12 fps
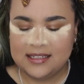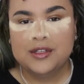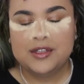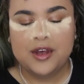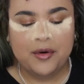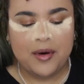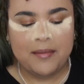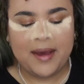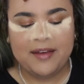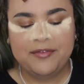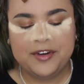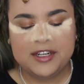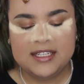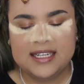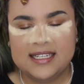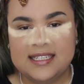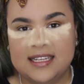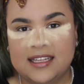So my first
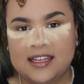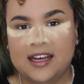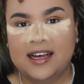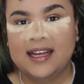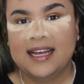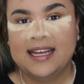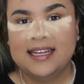concealer